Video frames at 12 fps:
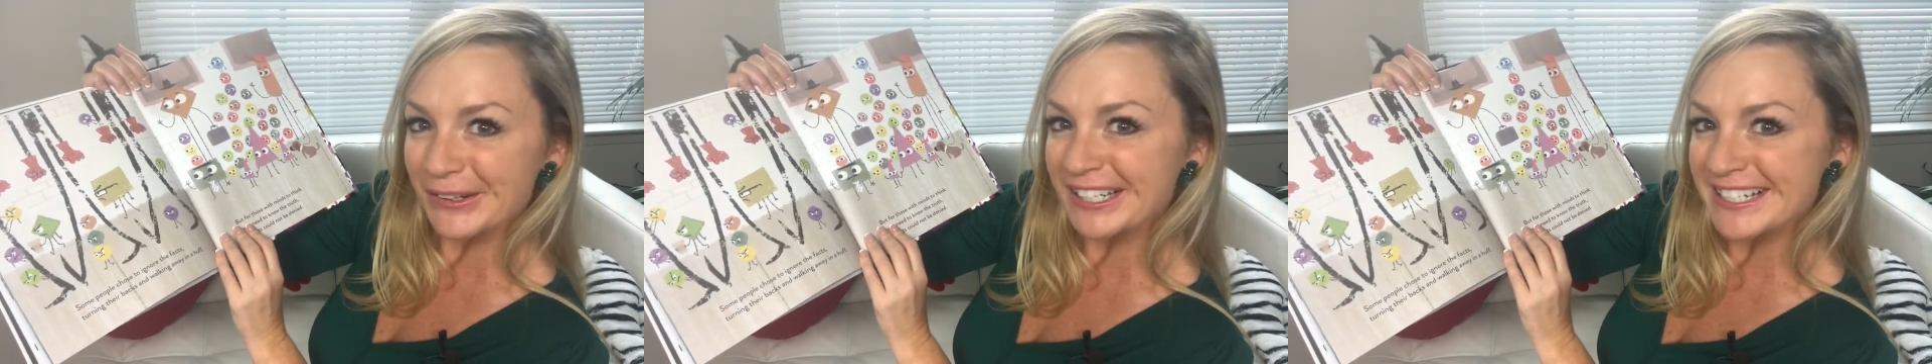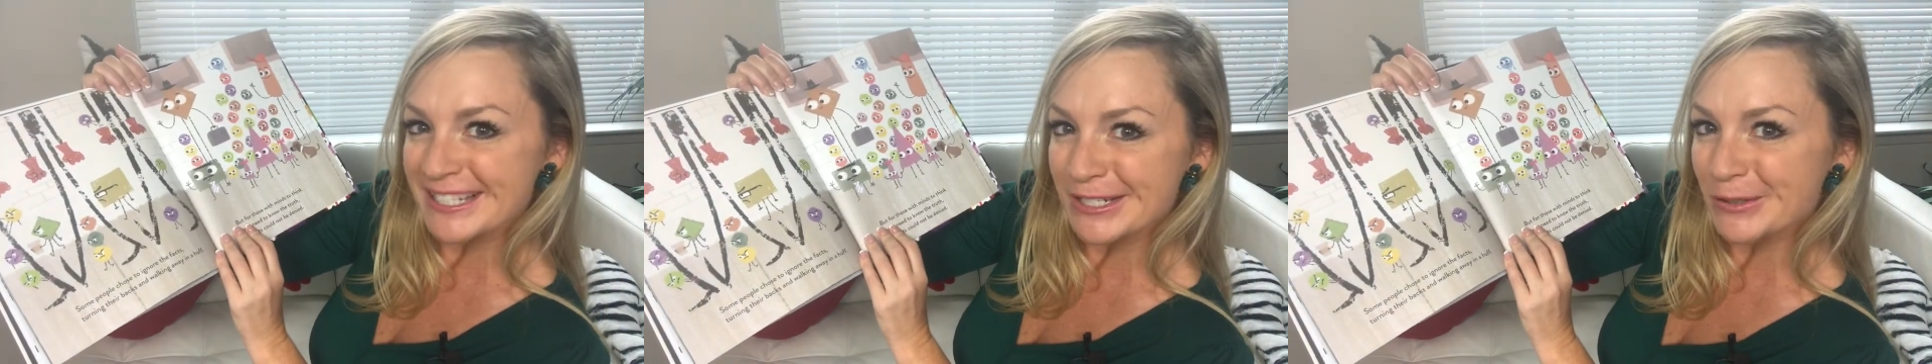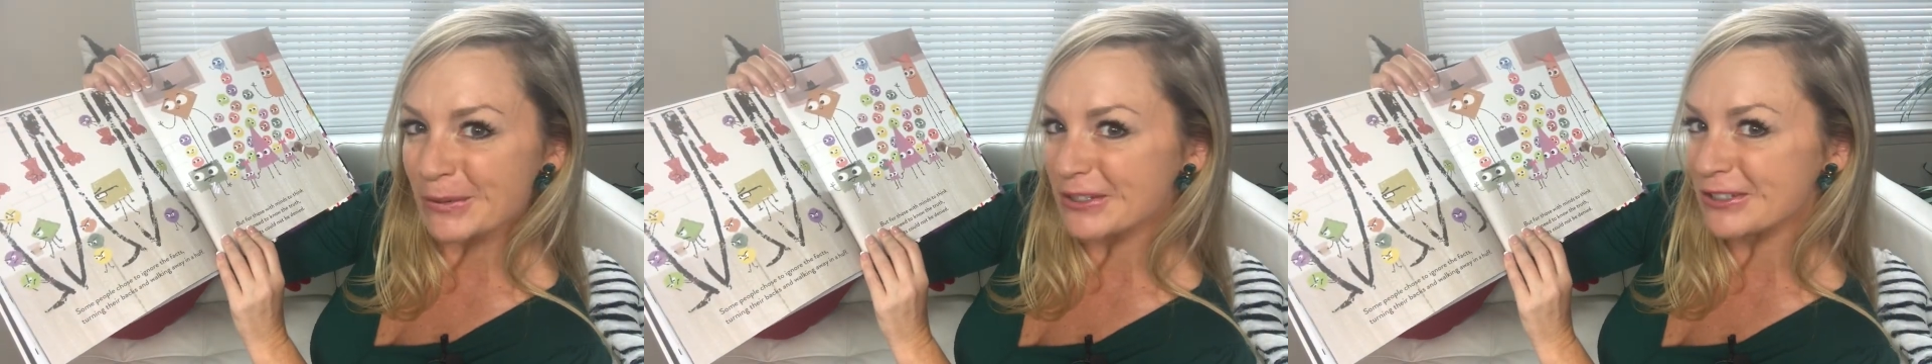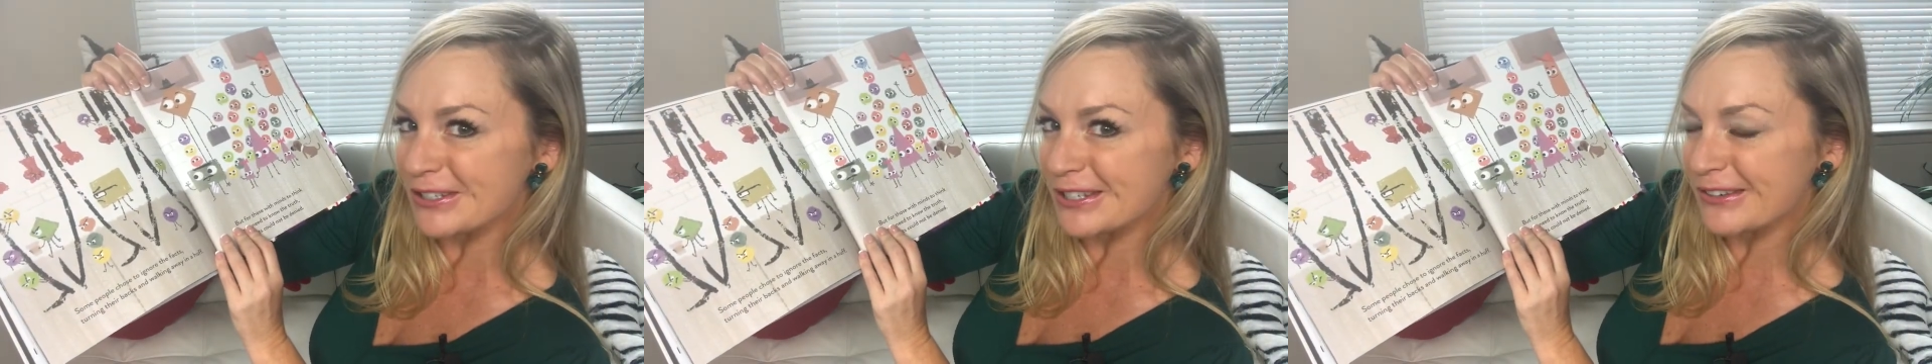any
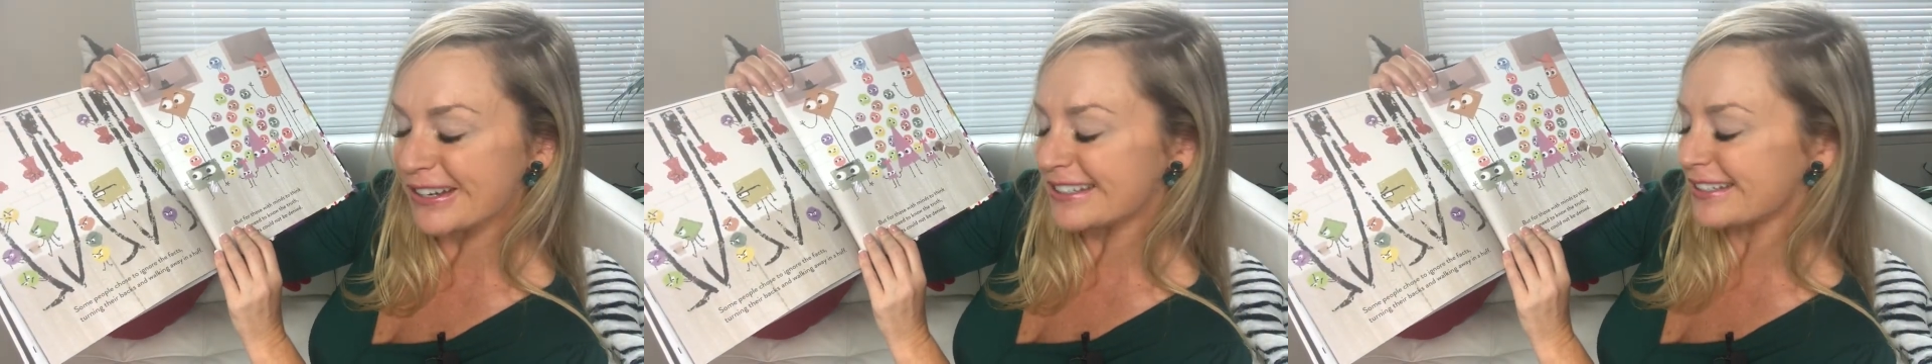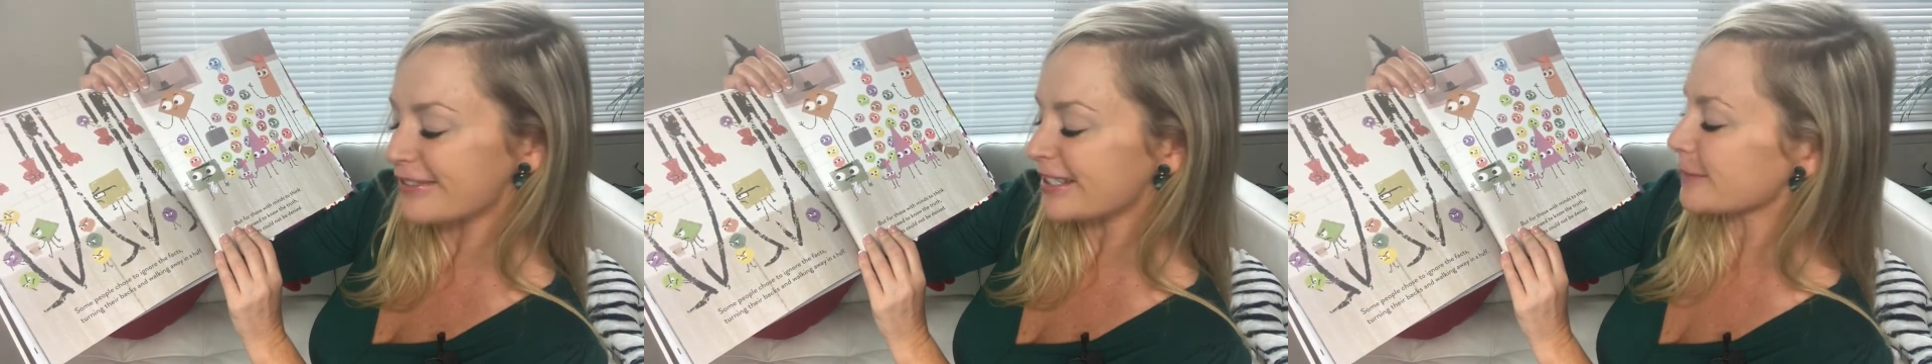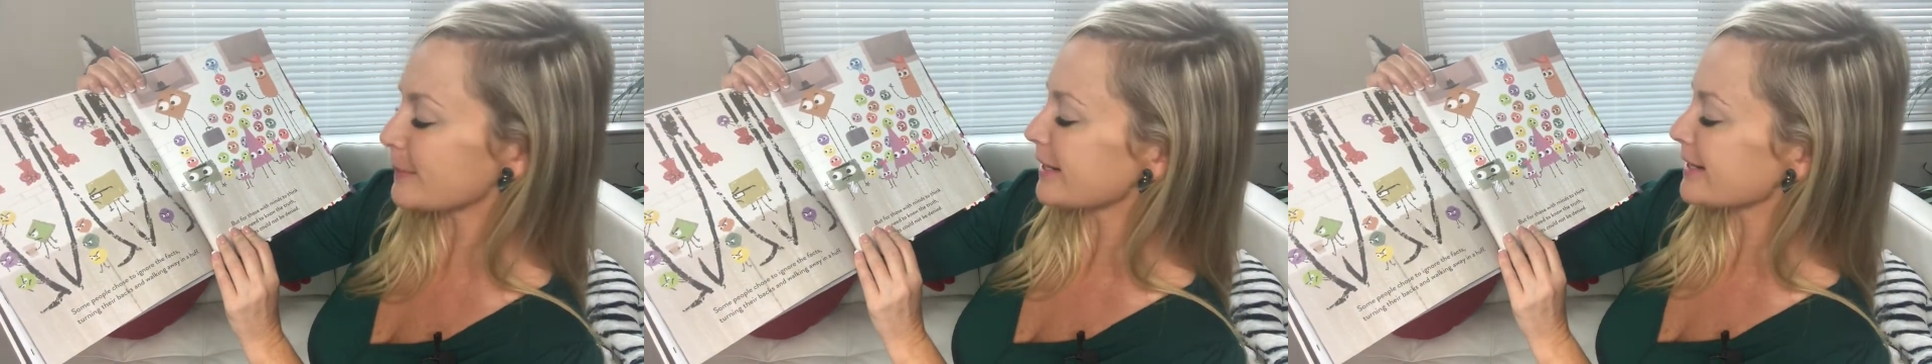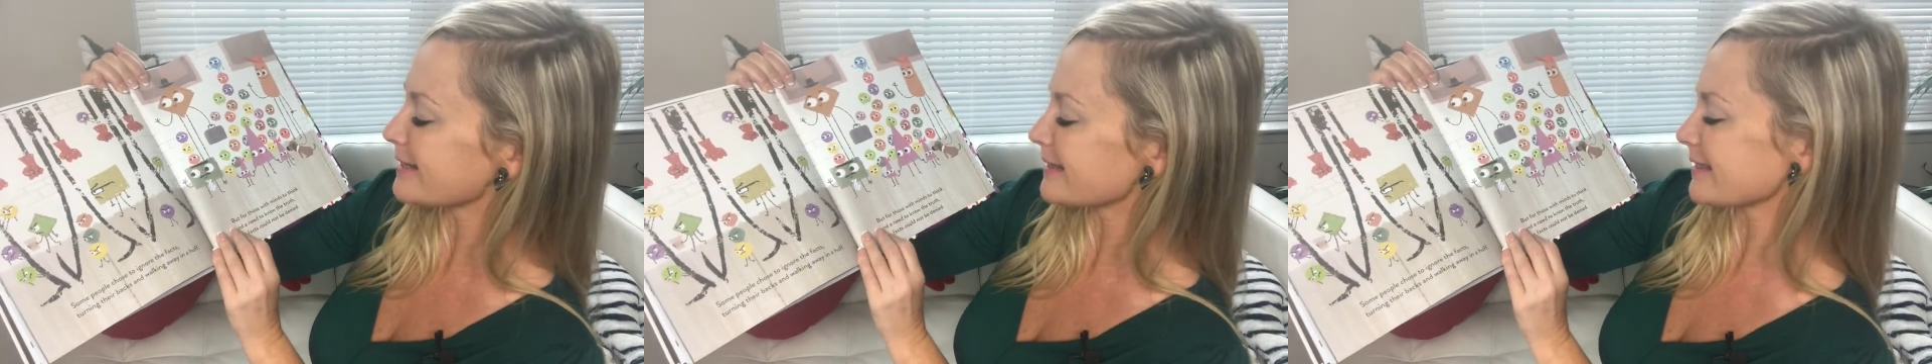situations you guys have
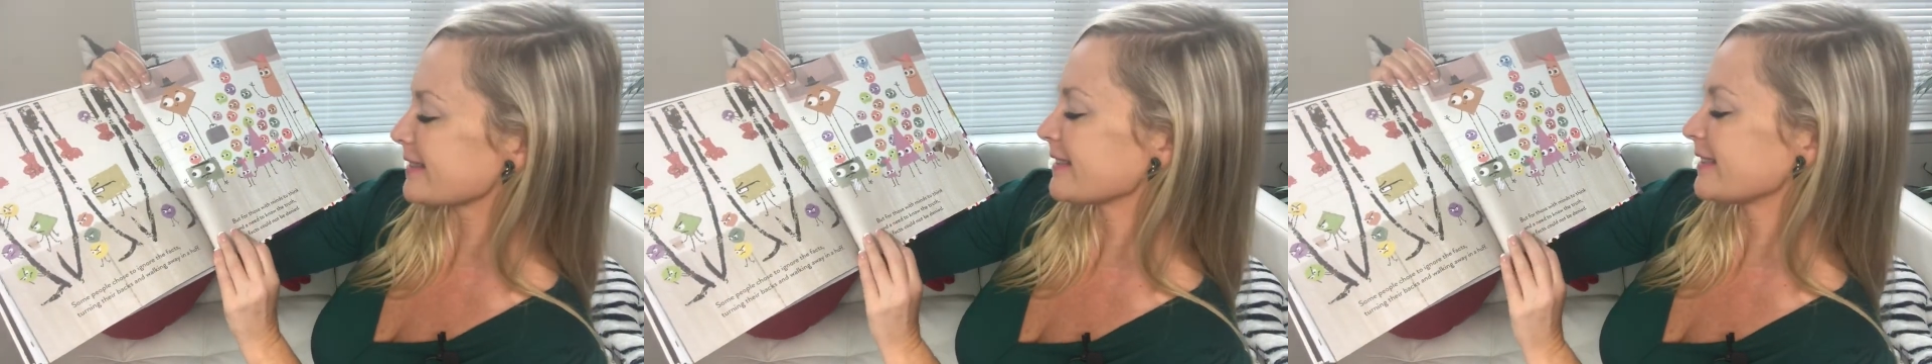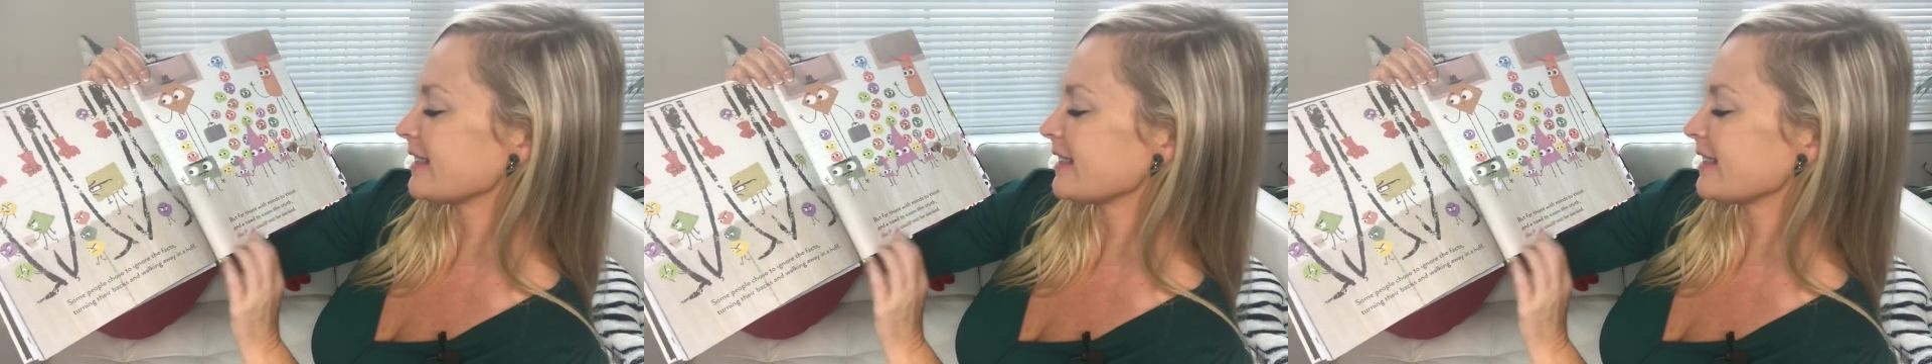experienced?